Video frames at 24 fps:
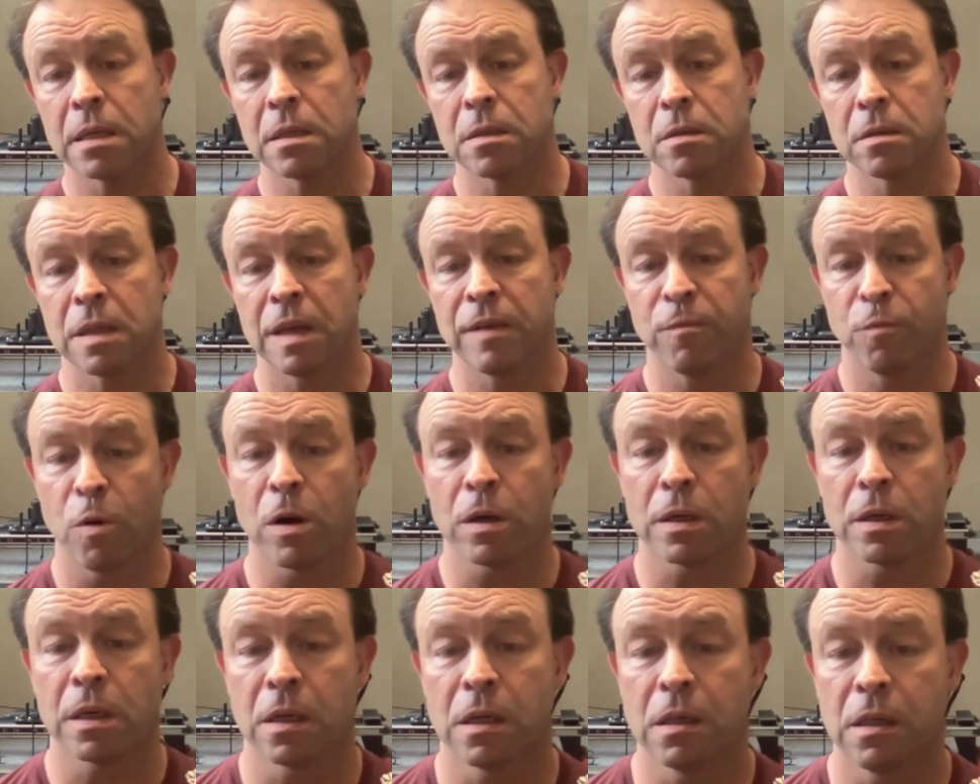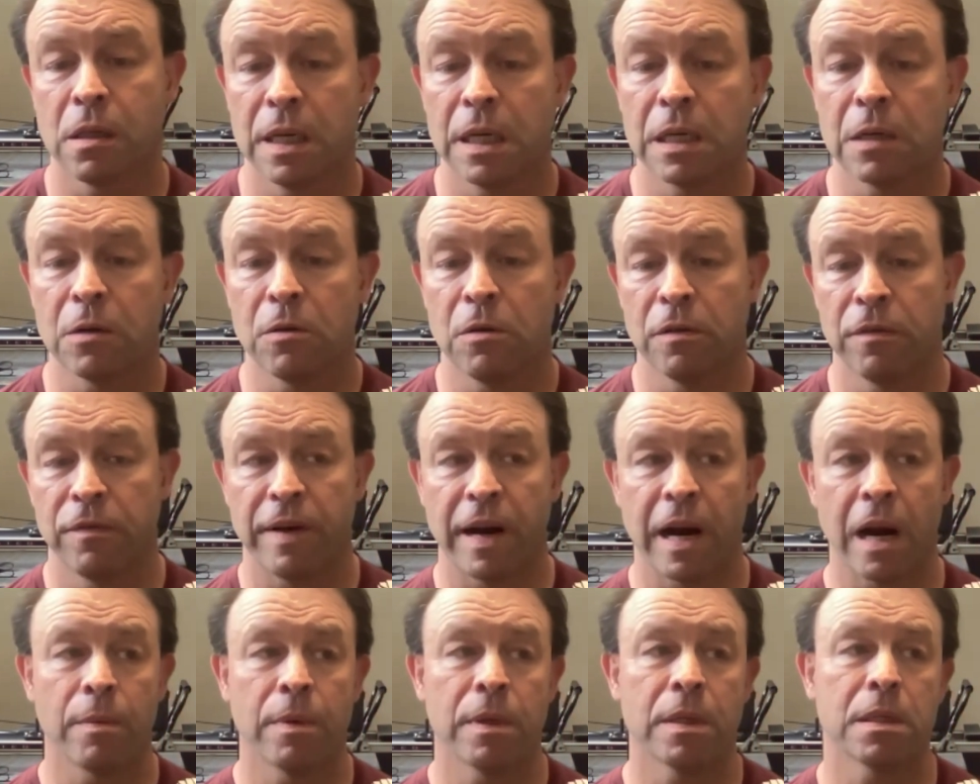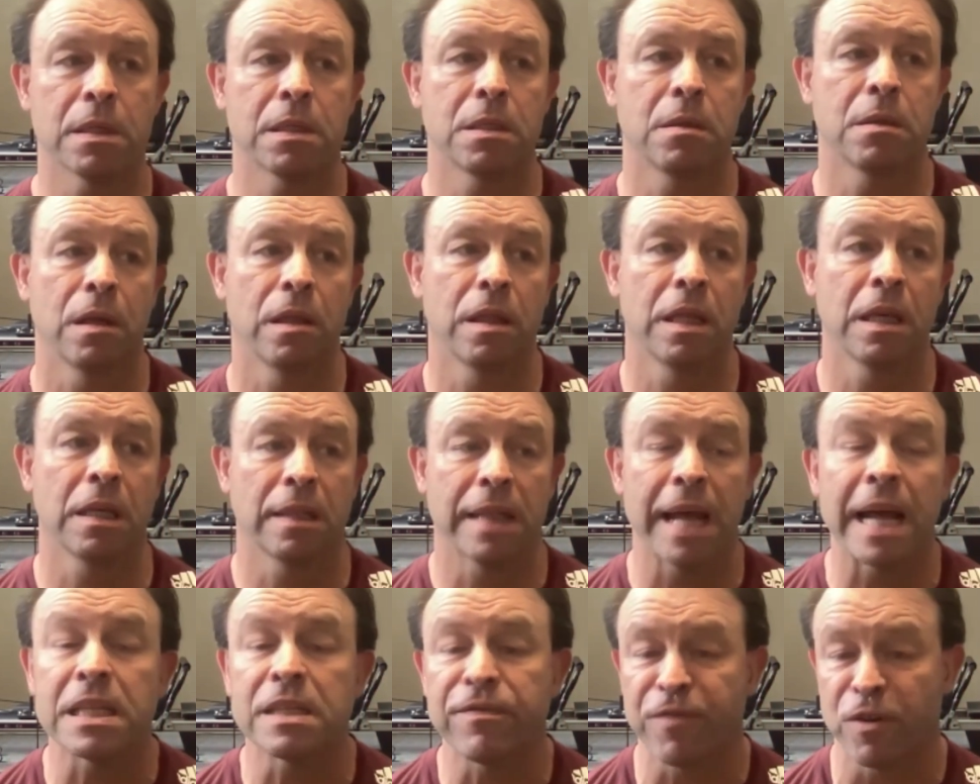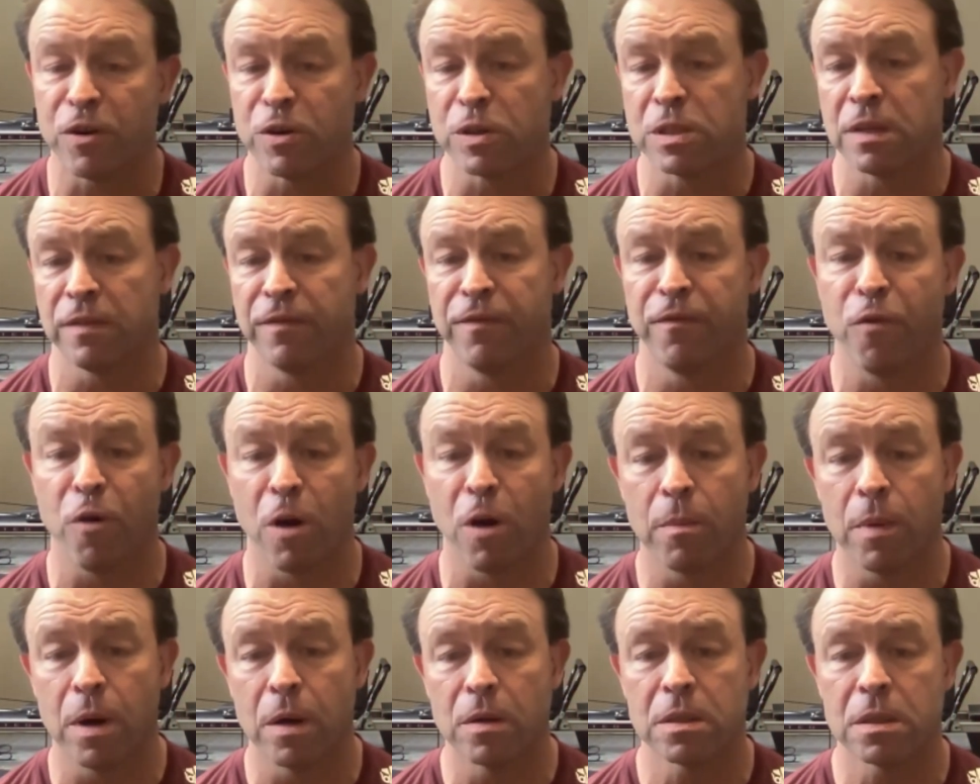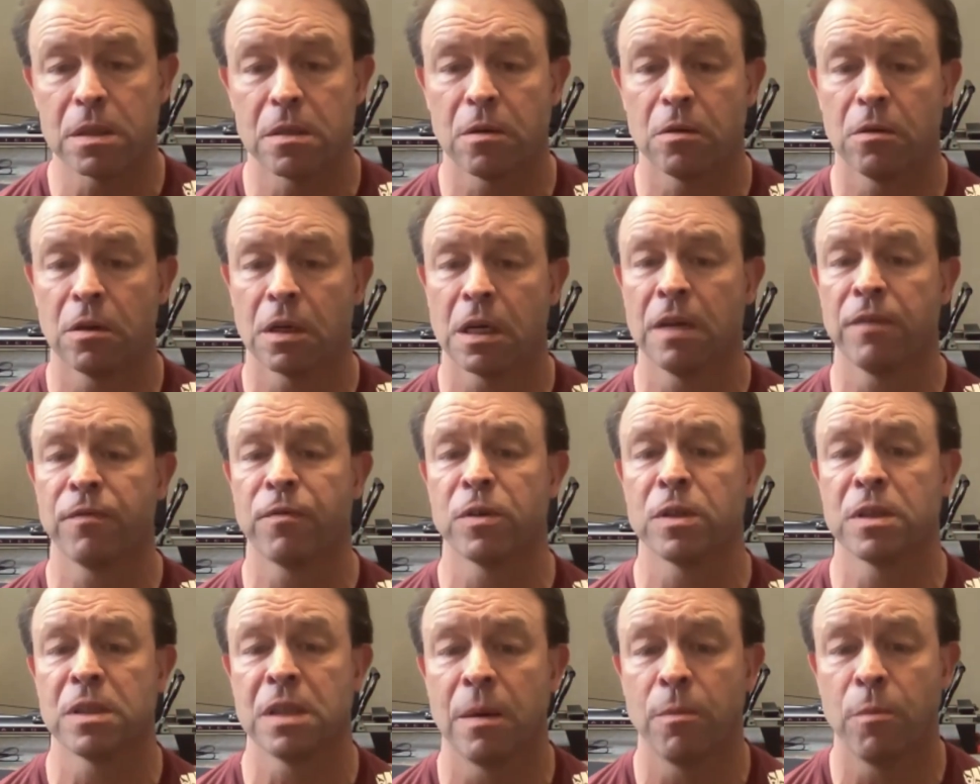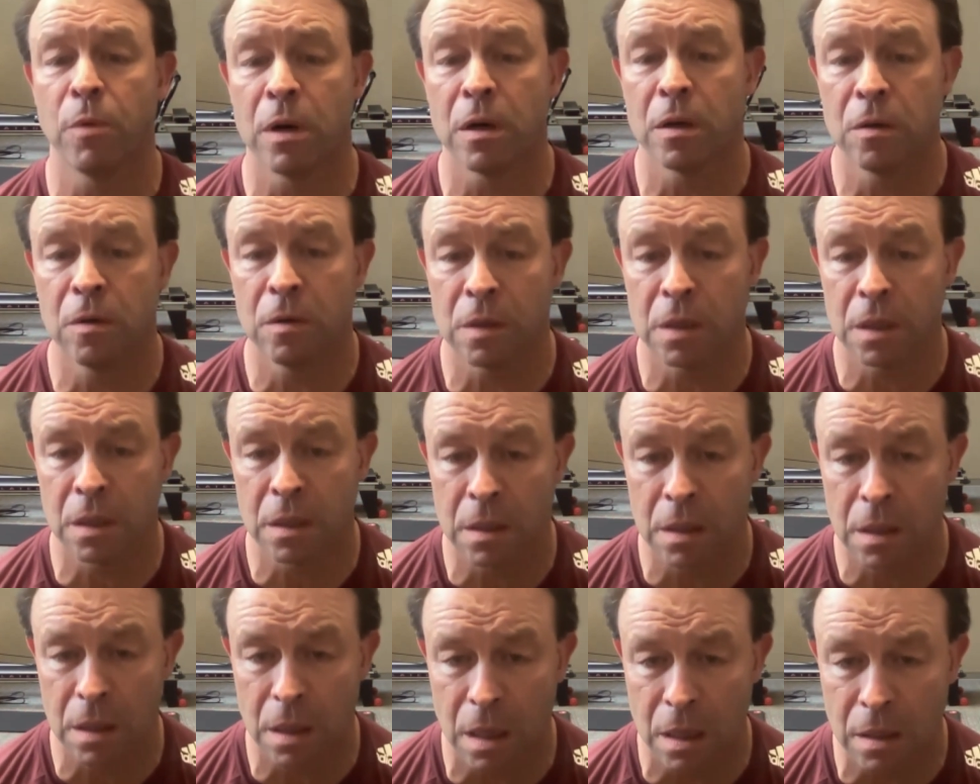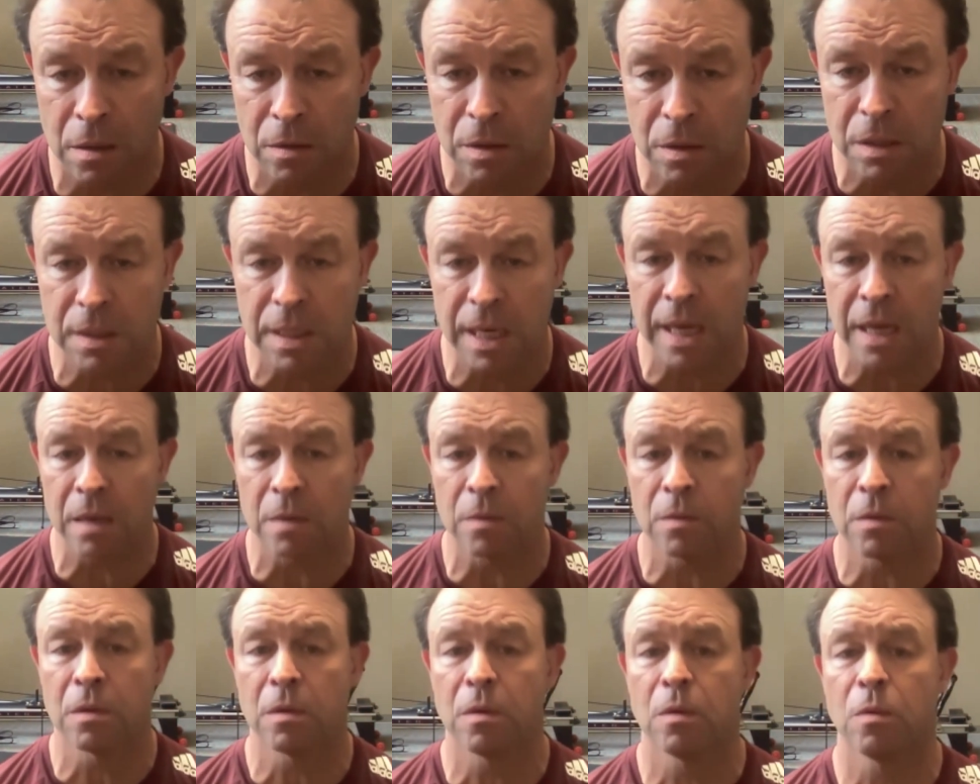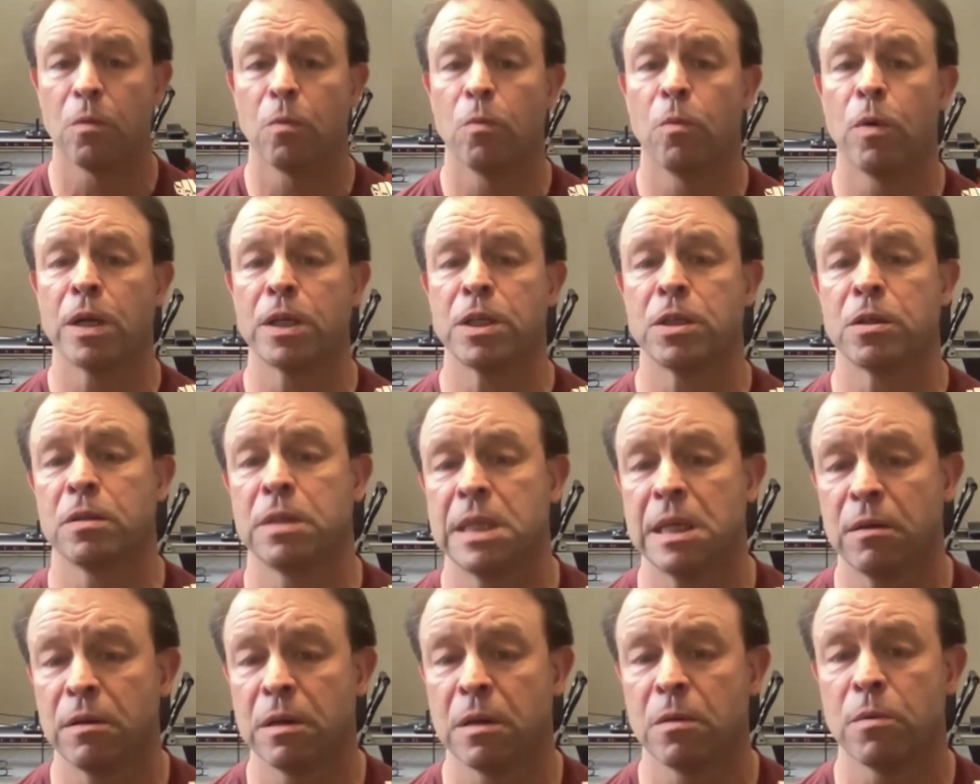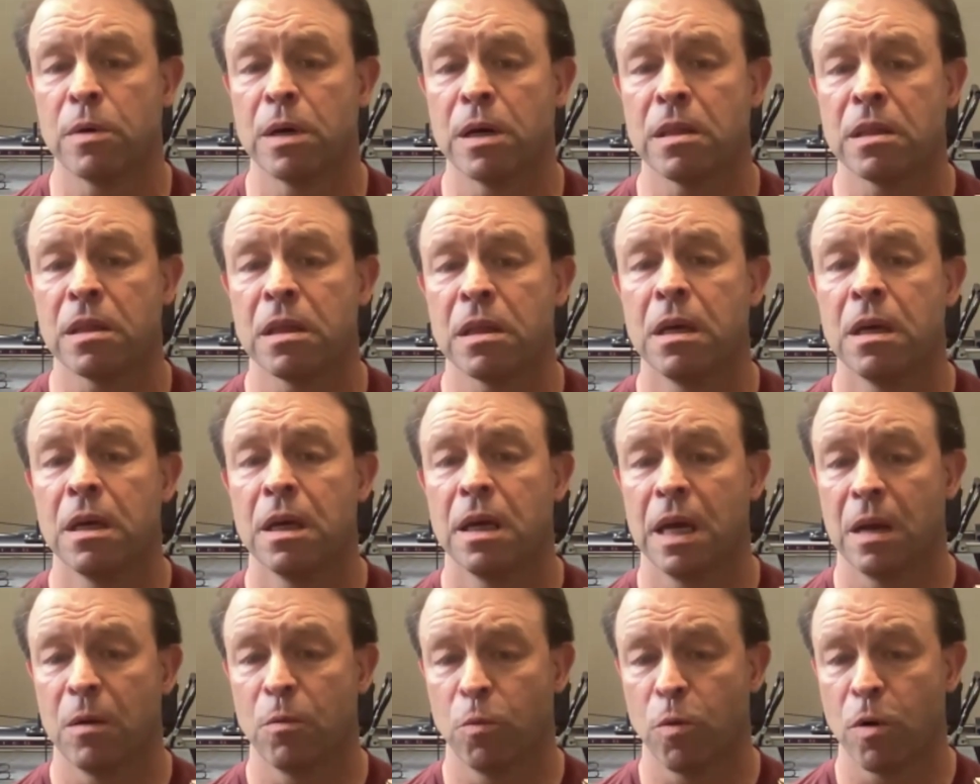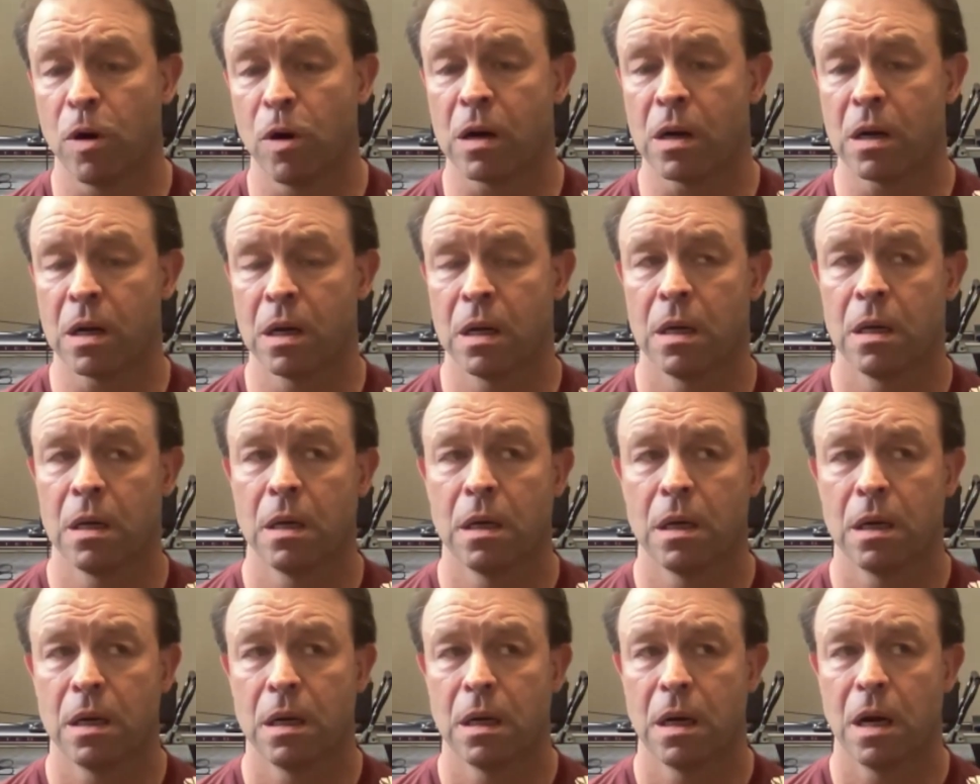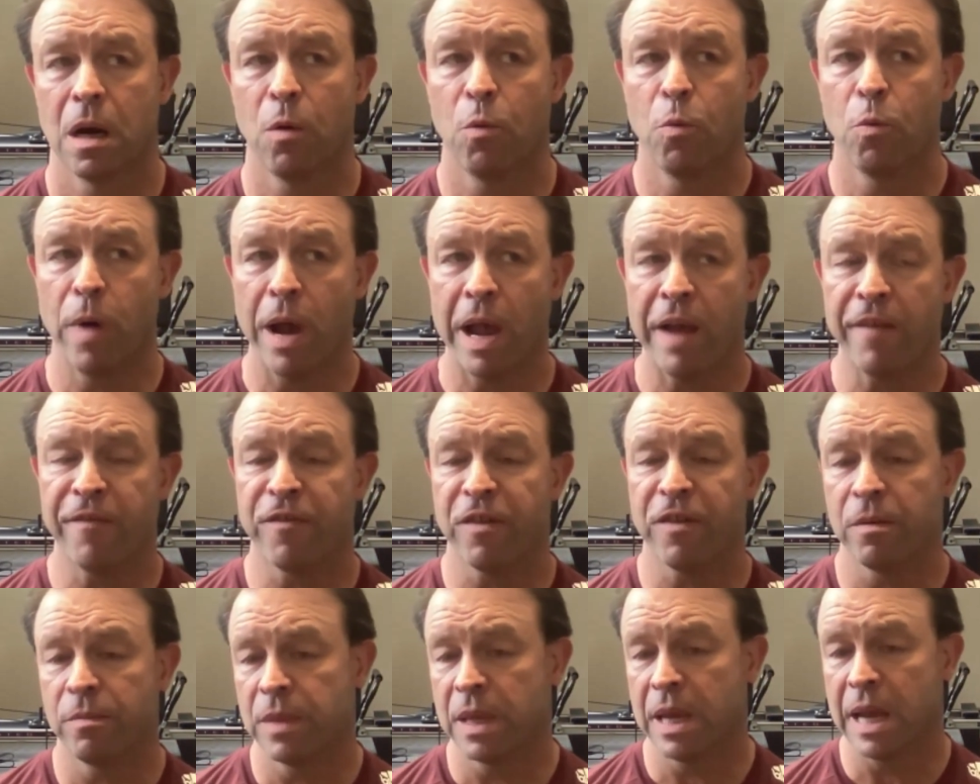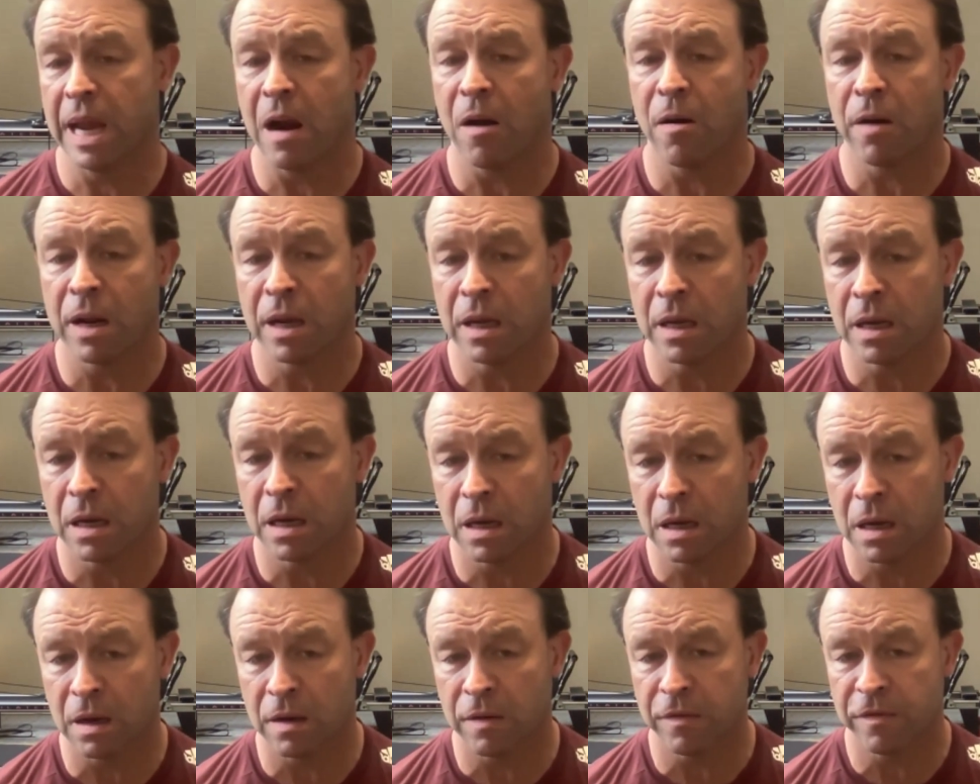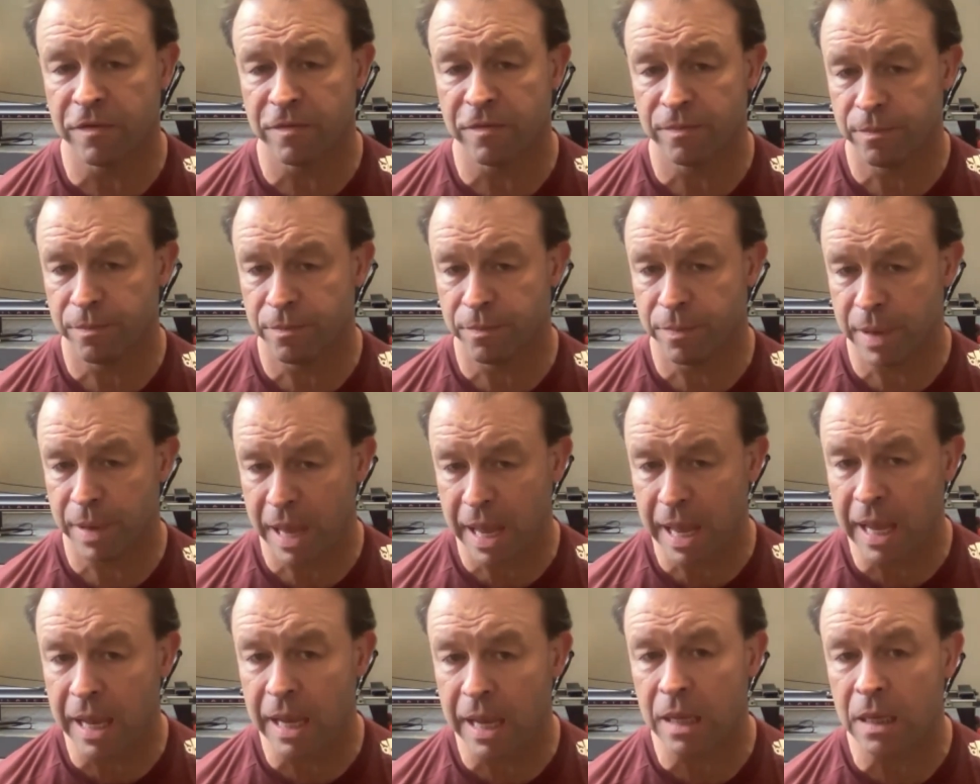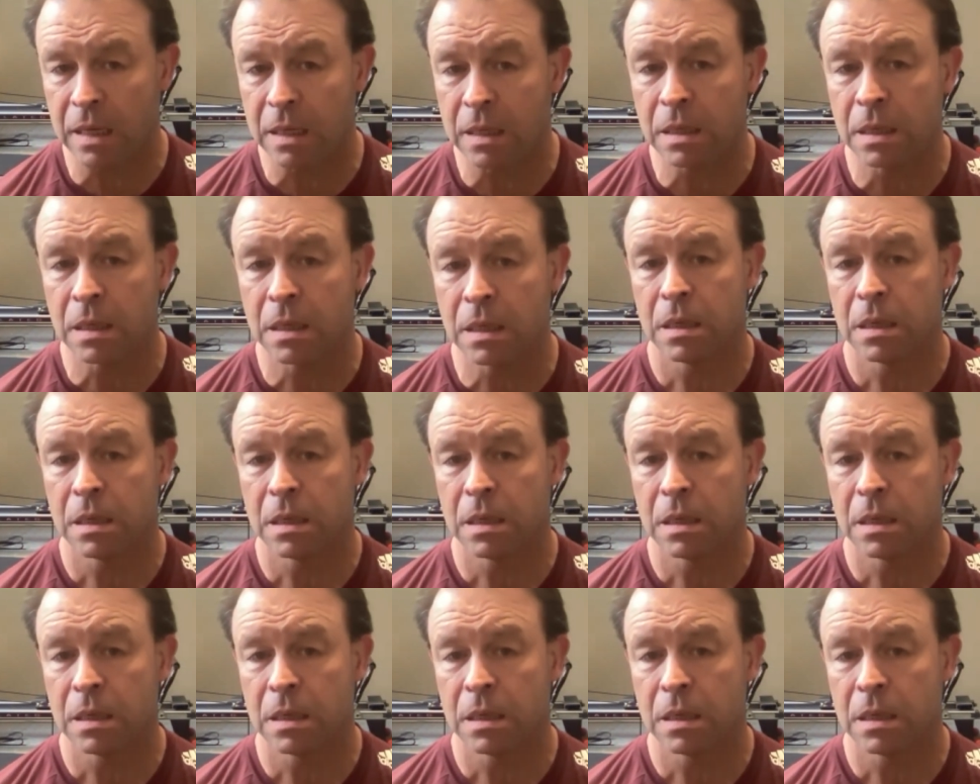so they've worked in clinical environments. So I think that's first and foremost. You're looking for someone who can understand what you're dealing with. and work away from the area of pain